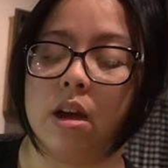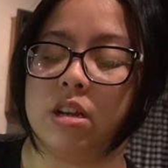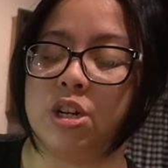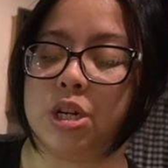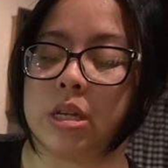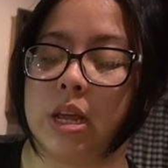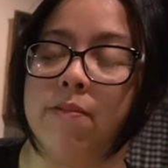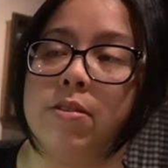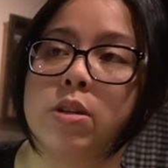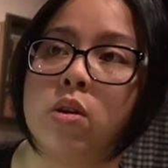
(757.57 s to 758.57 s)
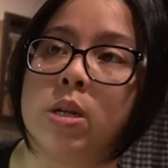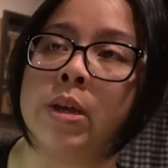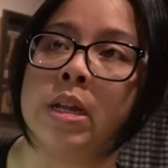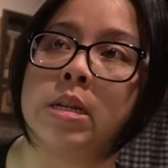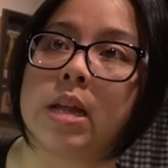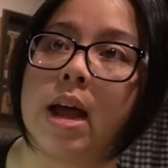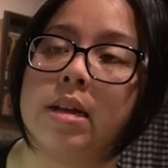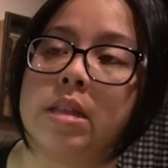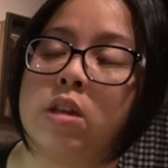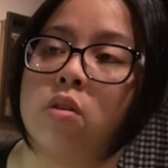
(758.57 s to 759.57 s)
it just if it's going to be
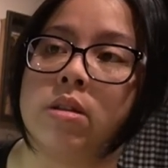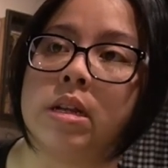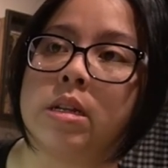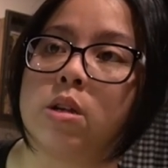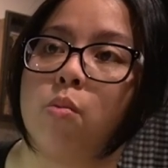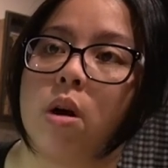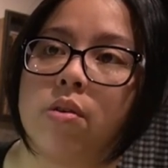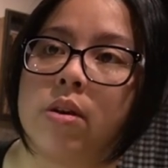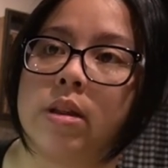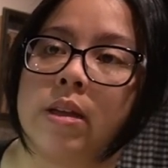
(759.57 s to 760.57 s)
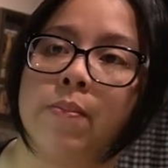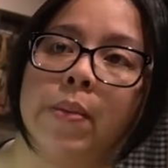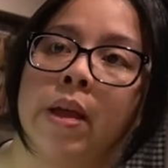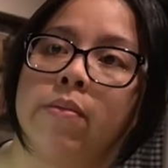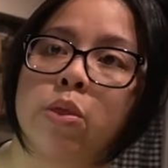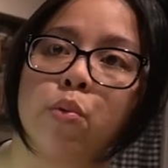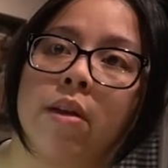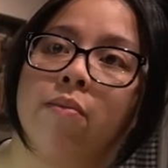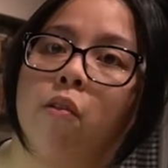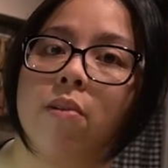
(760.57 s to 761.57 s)
inside then you only need to water it like maybe every three
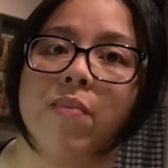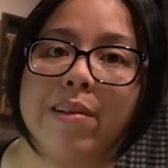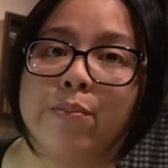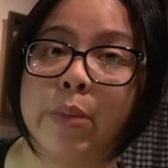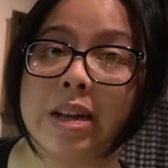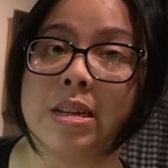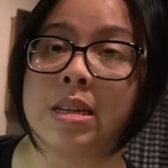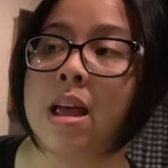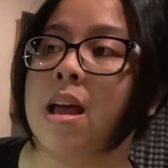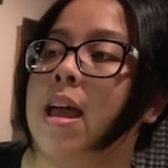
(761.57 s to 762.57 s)
four five months